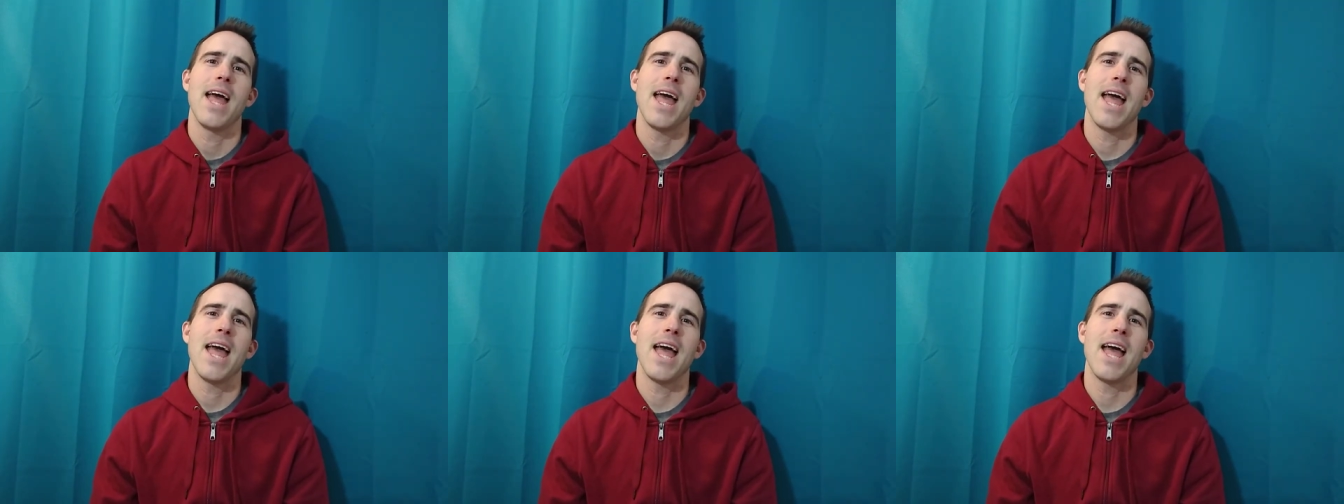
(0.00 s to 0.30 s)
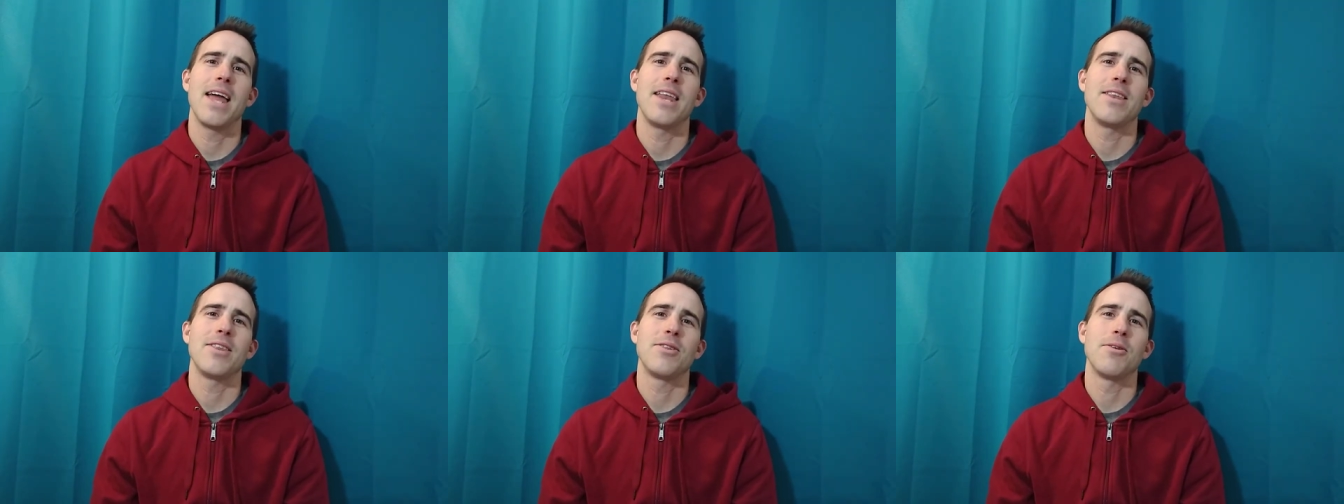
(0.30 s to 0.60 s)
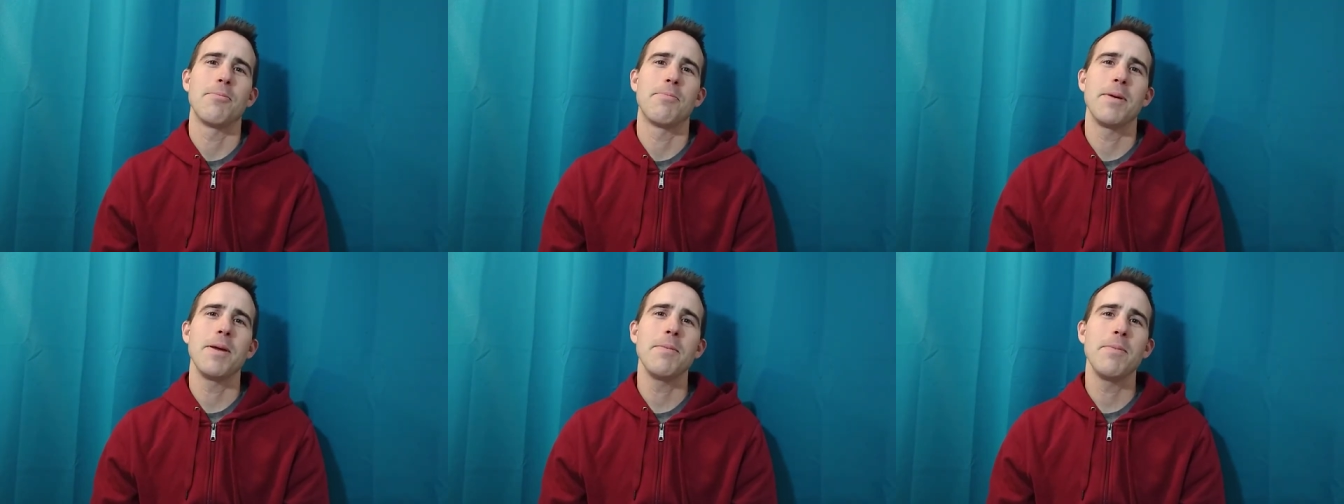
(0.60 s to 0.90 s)
and
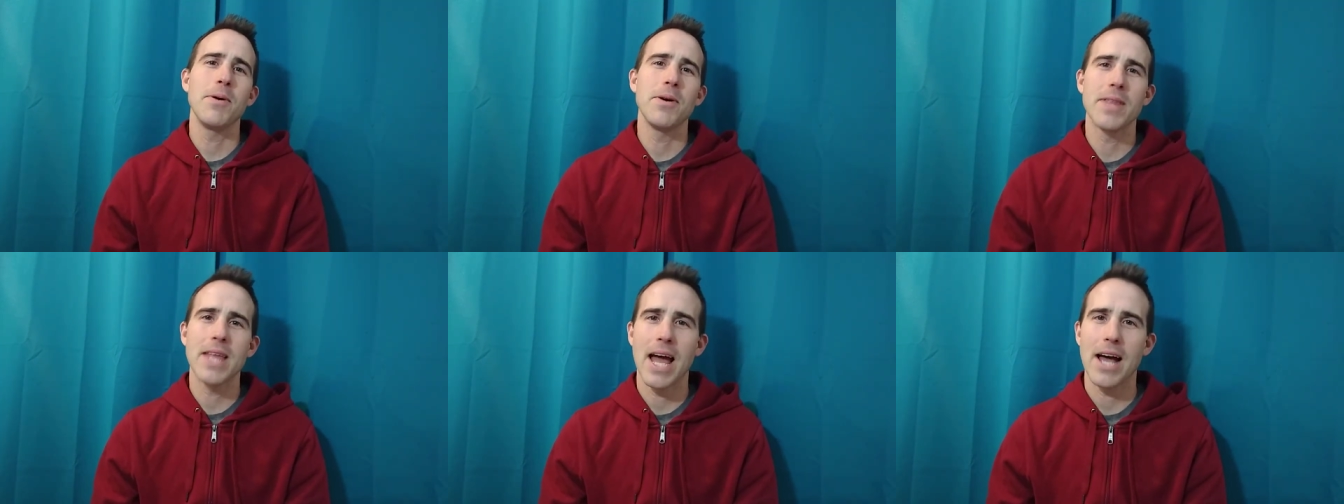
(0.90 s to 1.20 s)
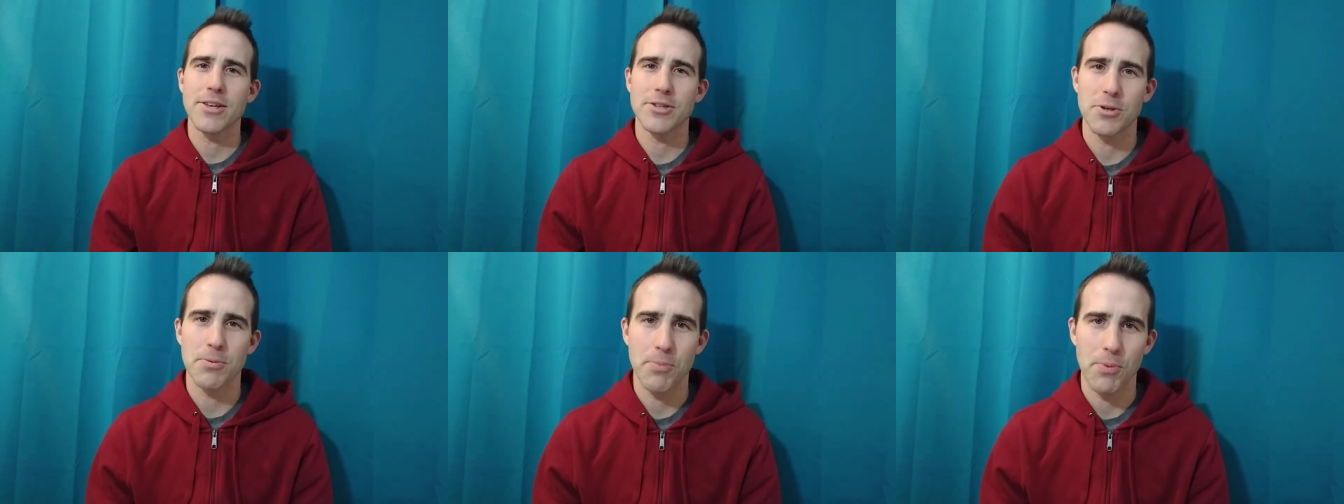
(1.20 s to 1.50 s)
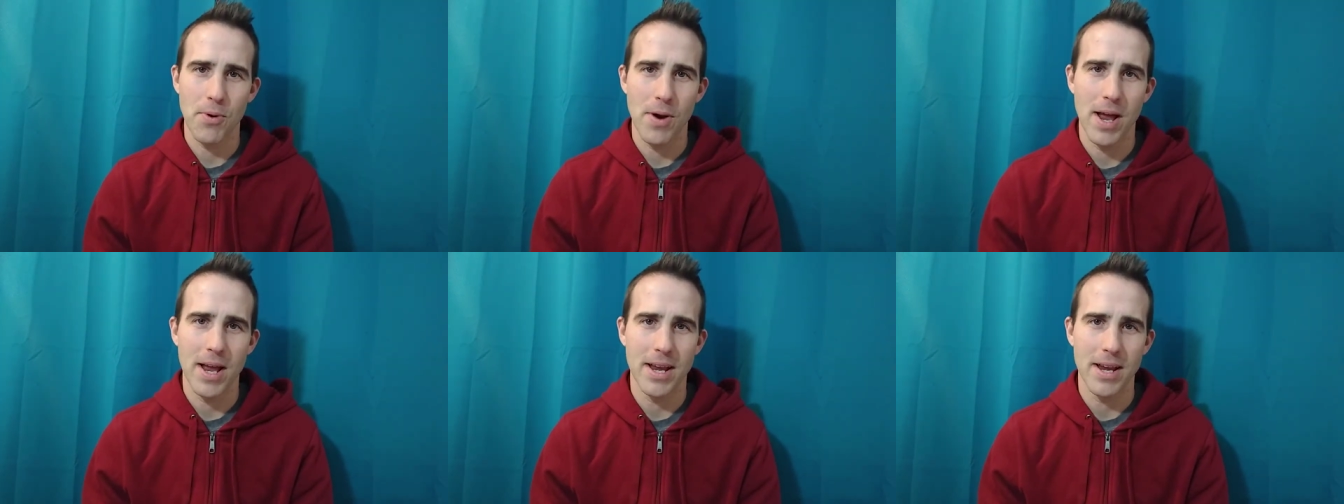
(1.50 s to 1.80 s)
the people in the house are
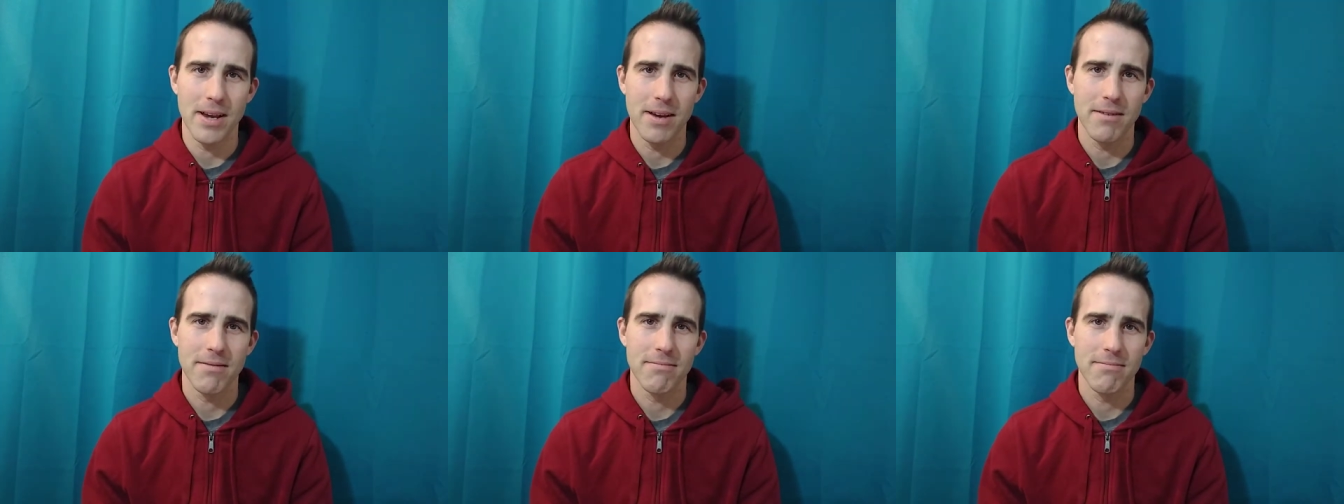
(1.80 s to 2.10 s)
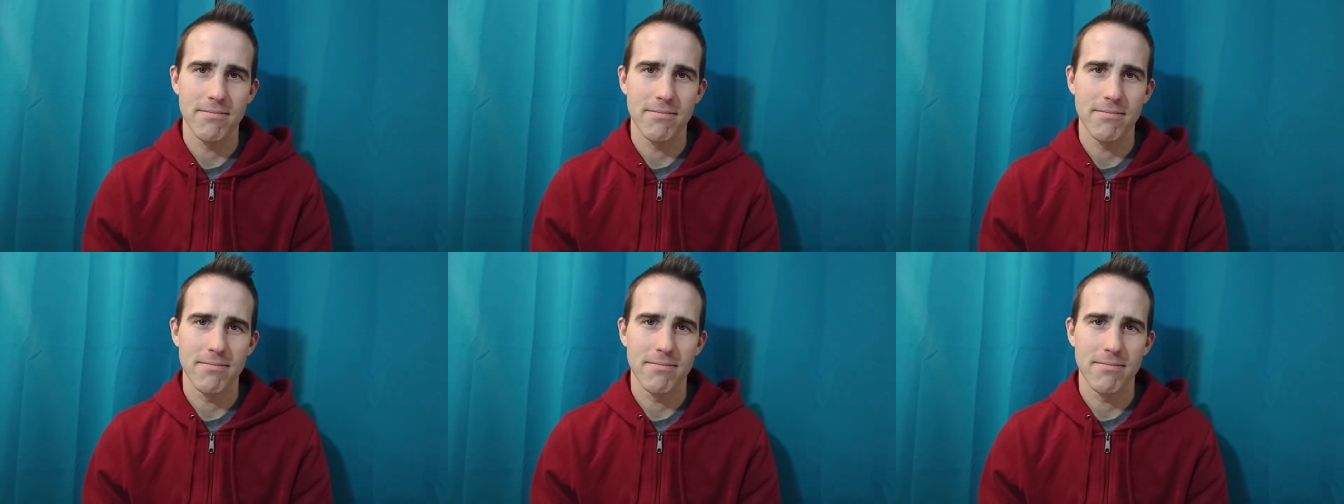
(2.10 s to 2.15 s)
praying.